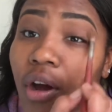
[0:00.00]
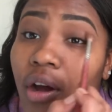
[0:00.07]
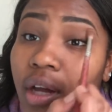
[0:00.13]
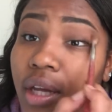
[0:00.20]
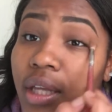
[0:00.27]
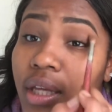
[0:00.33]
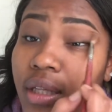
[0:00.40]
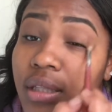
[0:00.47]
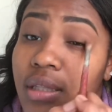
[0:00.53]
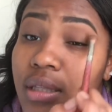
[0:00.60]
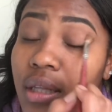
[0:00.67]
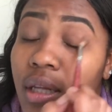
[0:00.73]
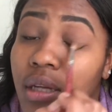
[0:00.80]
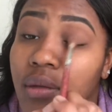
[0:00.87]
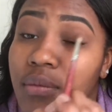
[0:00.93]
against
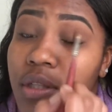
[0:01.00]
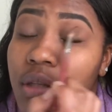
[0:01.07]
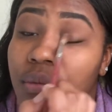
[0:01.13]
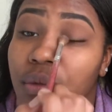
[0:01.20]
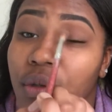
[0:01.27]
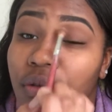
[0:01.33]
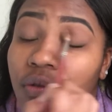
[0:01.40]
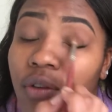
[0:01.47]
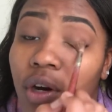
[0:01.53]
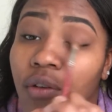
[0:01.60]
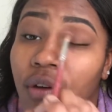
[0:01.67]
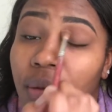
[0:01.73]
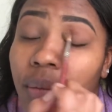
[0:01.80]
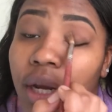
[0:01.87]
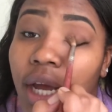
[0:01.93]
them to move
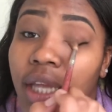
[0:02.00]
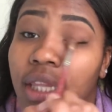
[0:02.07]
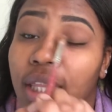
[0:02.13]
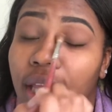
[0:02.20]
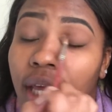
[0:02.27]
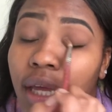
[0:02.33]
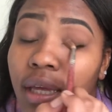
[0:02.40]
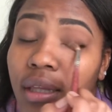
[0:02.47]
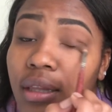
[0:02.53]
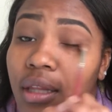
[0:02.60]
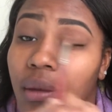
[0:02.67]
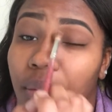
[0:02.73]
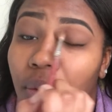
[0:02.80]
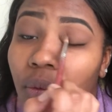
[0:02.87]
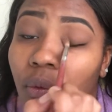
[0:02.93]
forward. But I think the
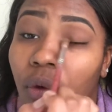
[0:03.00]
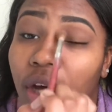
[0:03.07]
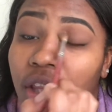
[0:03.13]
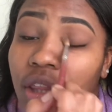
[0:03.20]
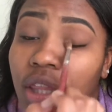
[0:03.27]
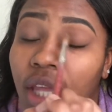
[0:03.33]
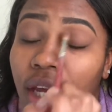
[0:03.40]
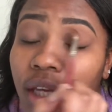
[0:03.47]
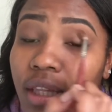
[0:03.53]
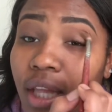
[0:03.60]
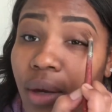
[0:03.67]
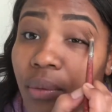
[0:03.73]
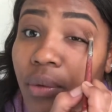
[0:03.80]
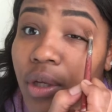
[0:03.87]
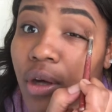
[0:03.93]
one thing
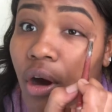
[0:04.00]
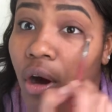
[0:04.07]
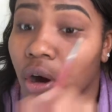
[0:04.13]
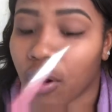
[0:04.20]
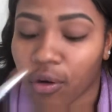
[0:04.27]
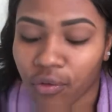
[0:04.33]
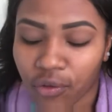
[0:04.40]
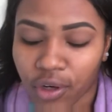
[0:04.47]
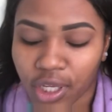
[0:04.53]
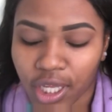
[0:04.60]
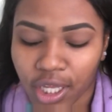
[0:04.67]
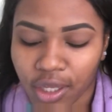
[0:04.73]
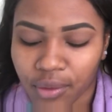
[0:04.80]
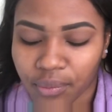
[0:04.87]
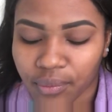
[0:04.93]
that we all
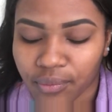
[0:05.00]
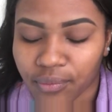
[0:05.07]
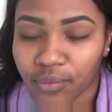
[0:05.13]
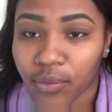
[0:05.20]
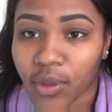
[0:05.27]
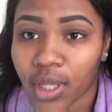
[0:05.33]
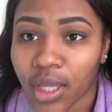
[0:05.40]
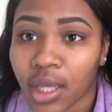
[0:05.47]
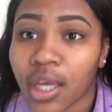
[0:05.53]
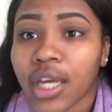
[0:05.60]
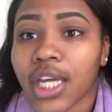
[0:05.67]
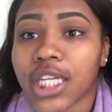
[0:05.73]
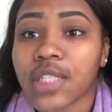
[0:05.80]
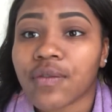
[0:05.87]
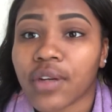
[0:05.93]
forget
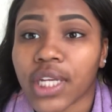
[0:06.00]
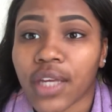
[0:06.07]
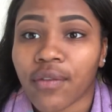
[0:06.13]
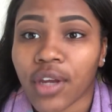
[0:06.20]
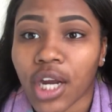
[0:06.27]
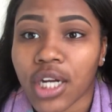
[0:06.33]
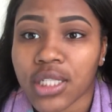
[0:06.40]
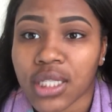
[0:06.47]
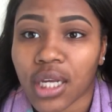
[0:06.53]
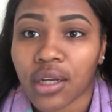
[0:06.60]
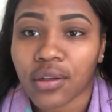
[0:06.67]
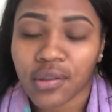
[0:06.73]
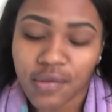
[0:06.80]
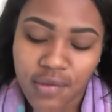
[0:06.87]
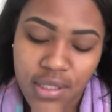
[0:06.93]
is forgiving
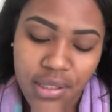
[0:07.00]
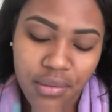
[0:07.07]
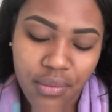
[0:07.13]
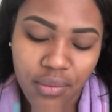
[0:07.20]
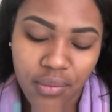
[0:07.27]
ourselves.